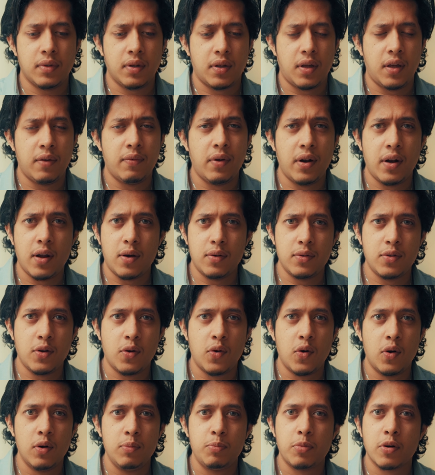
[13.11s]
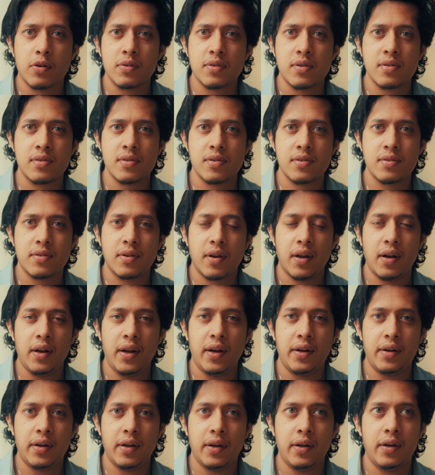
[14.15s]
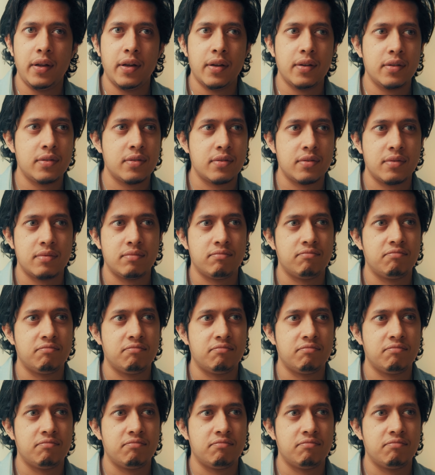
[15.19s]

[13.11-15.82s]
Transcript: Even now, the whole process is really tedious,